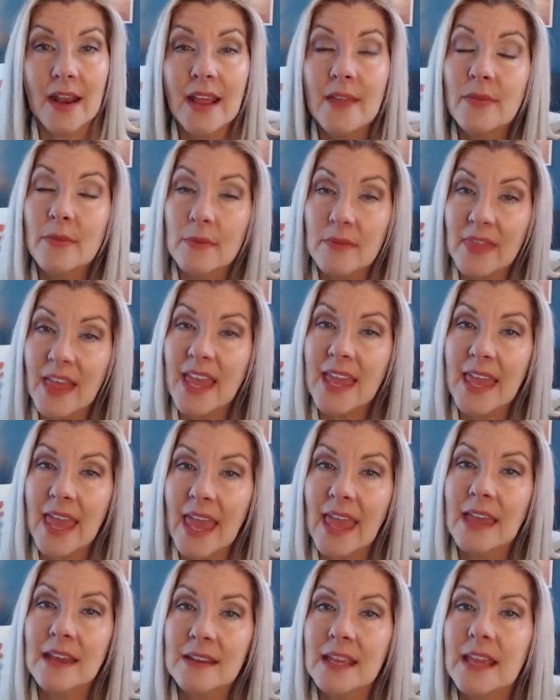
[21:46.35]
and they
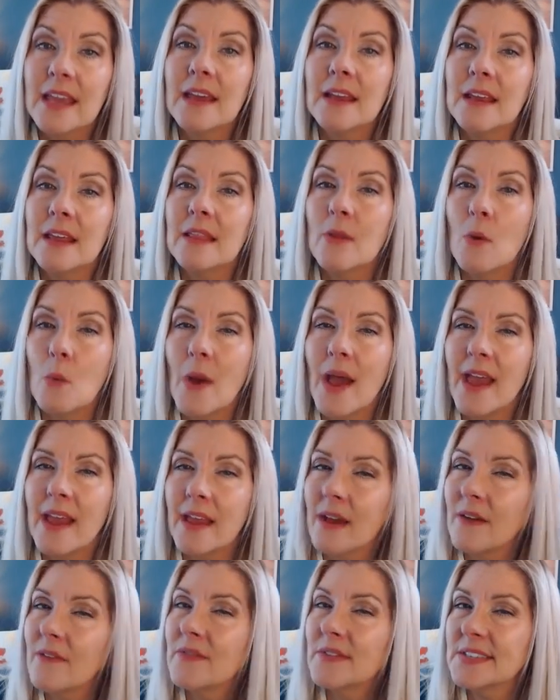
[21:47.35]
can get in the way
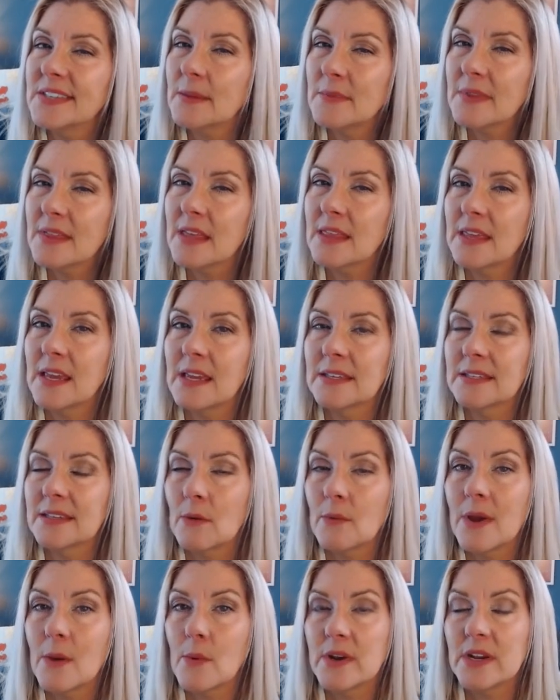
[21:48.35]
of some of the things that
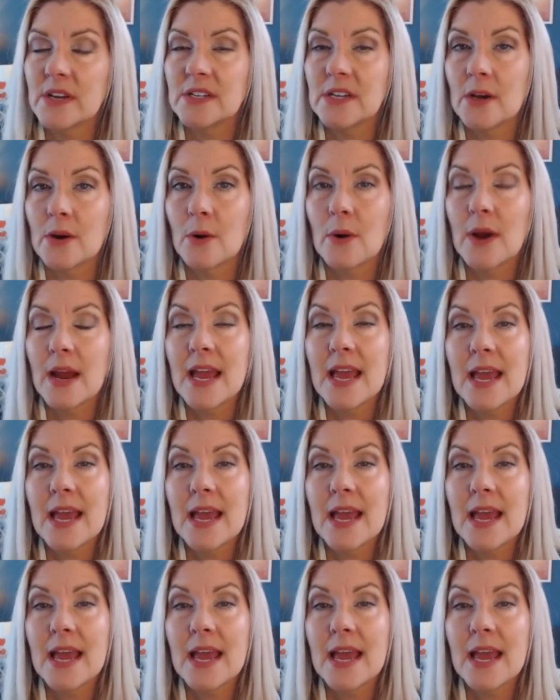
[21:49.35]
we want to do.